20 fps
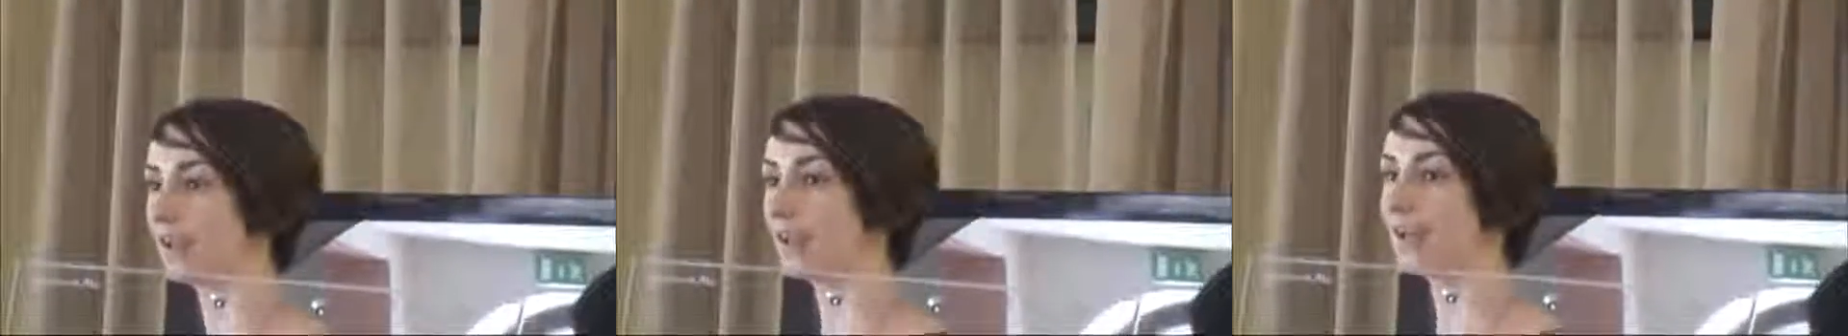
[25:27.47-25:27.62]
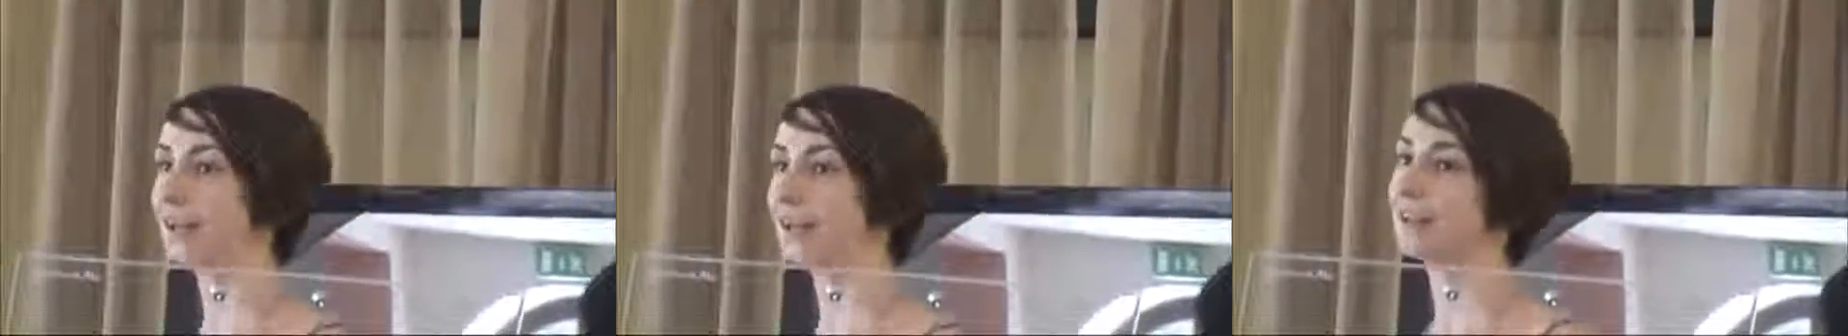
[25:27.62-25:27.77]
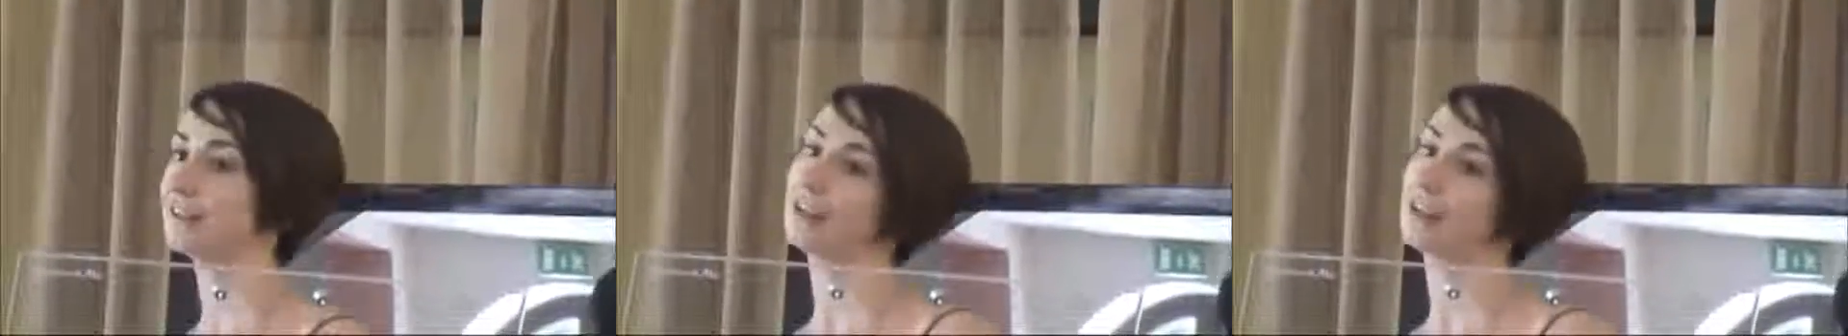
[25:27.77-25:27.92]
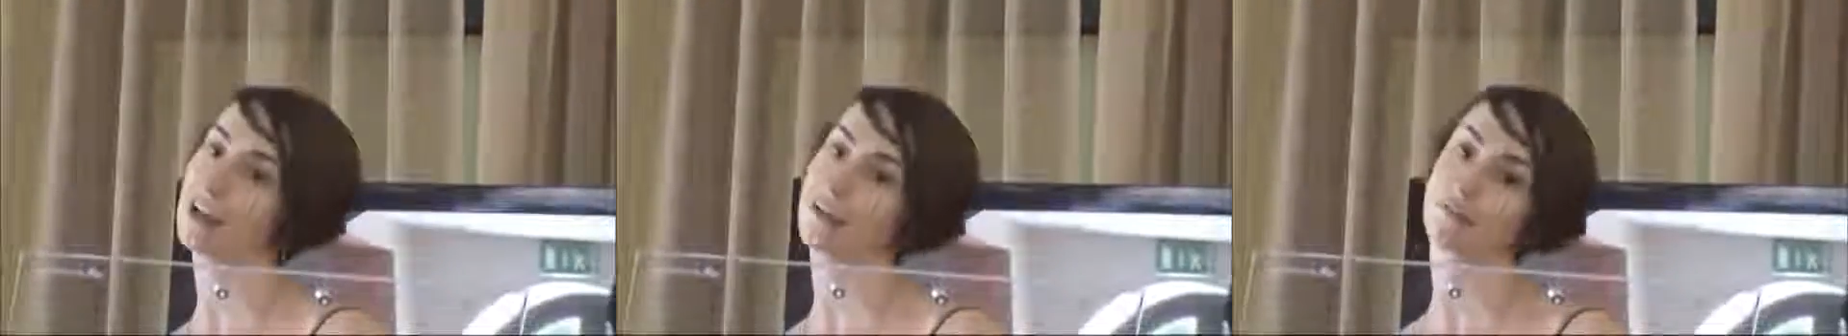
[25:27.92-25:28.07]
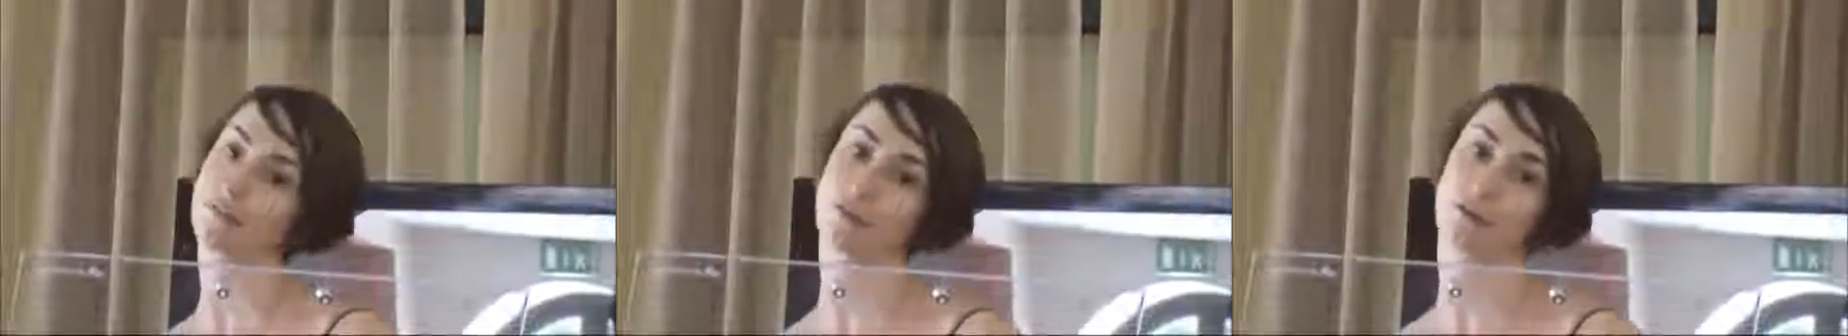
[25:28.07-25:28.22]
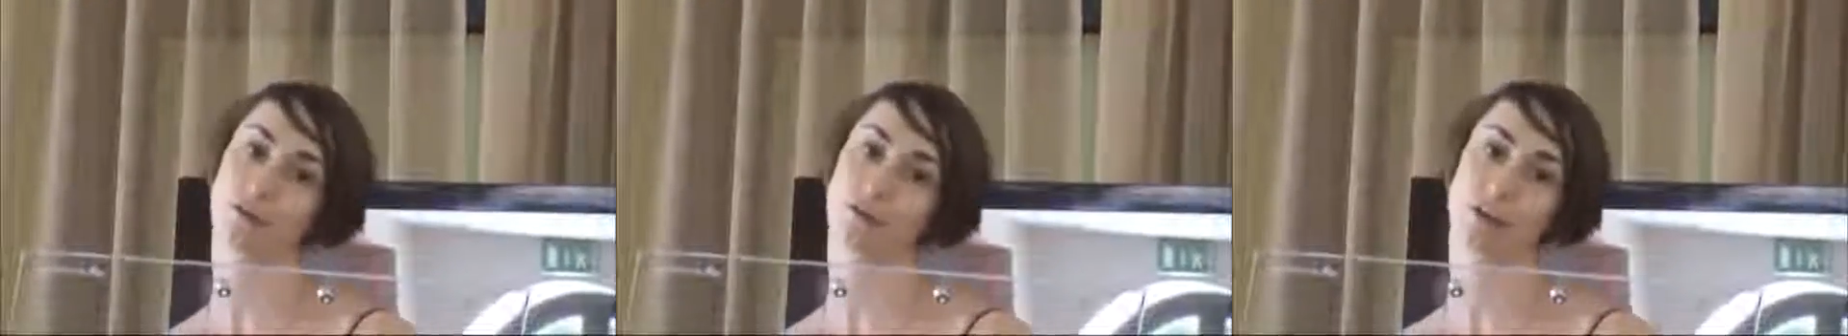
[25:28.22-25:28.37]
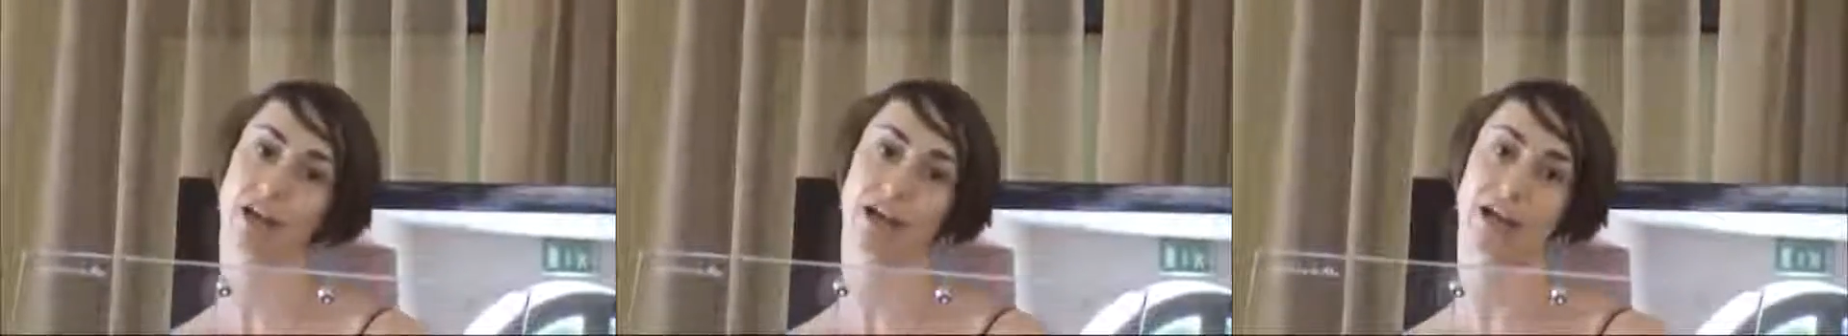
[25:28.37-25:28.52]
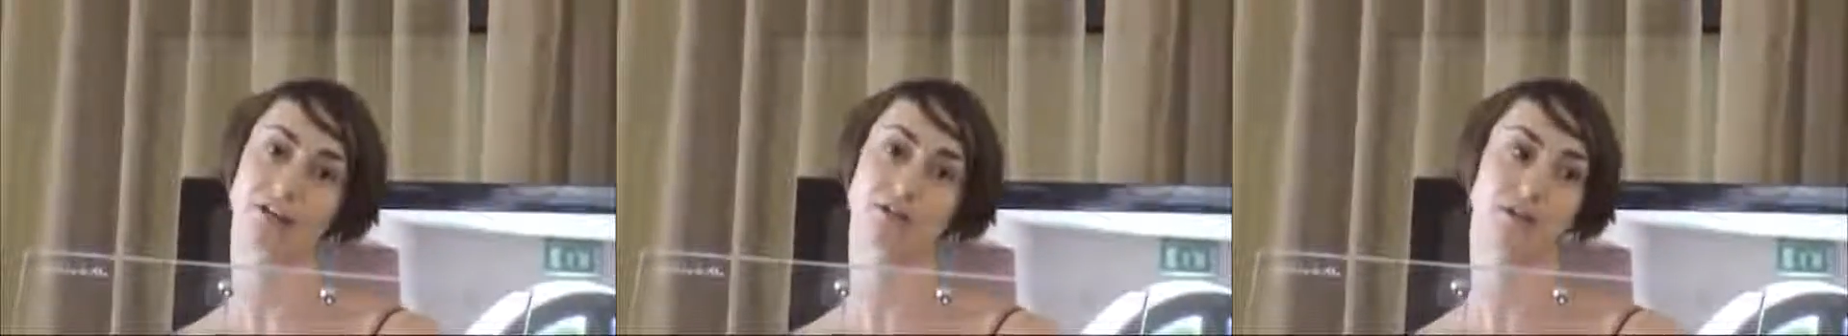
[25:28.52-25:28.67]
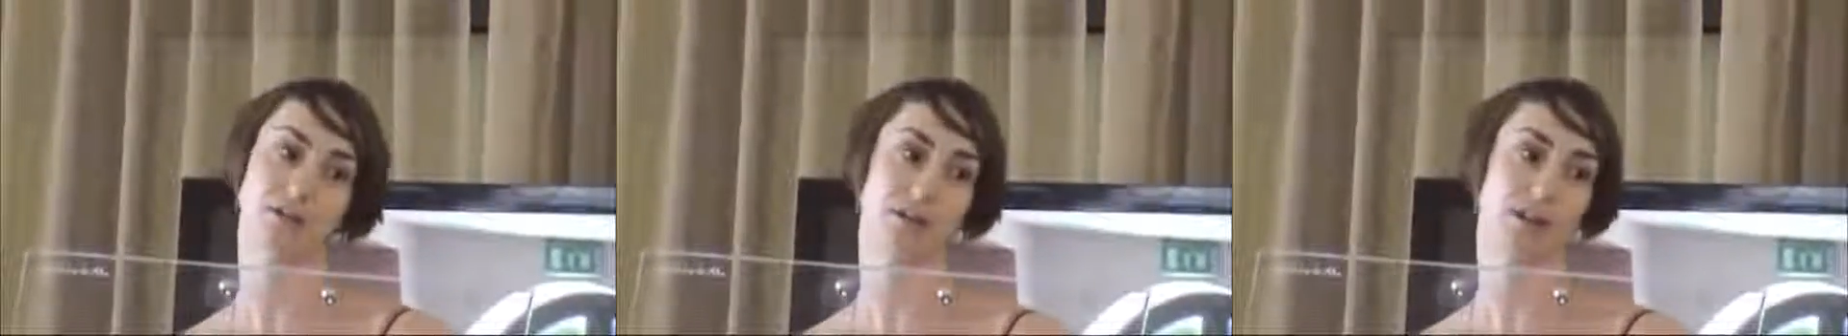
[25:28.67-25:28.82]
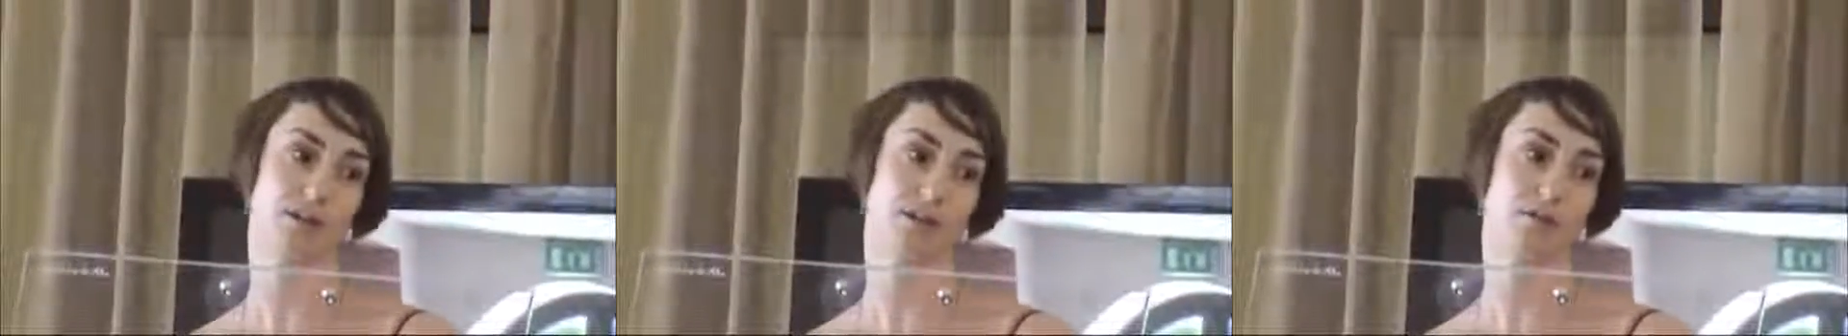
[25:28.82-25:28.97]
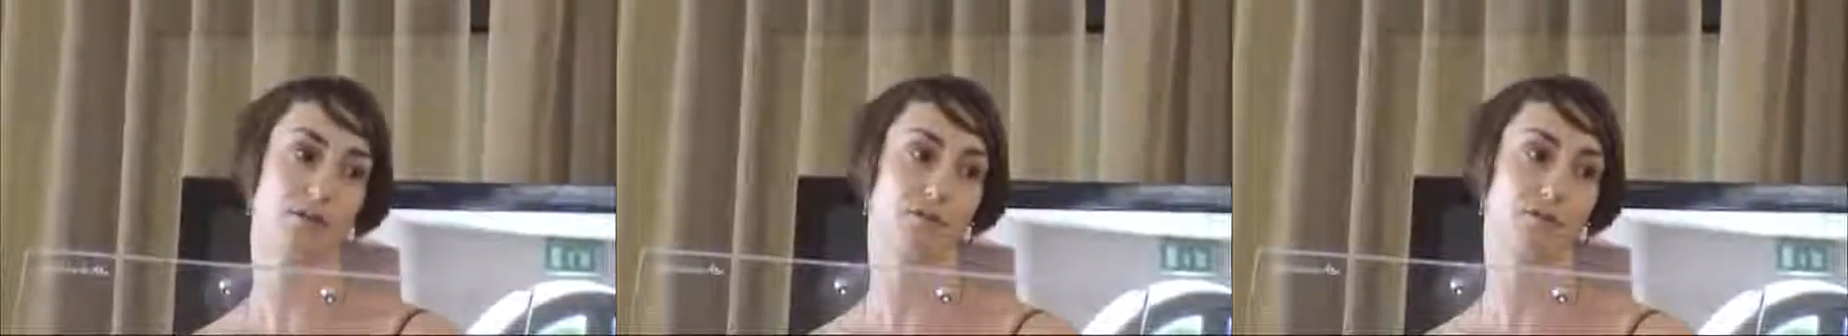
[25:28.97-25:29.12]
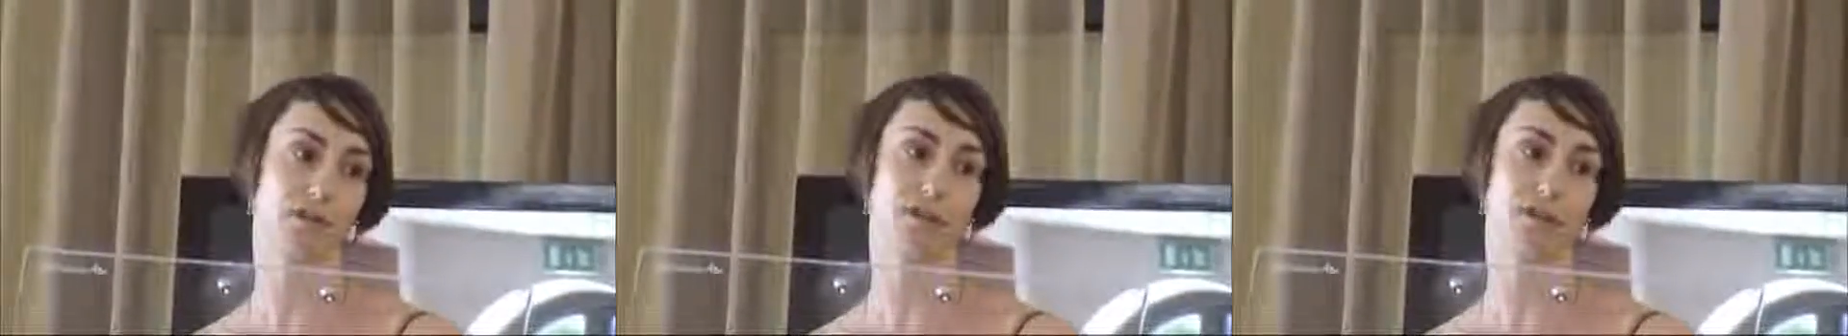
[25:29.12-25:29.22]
And then you have the third category of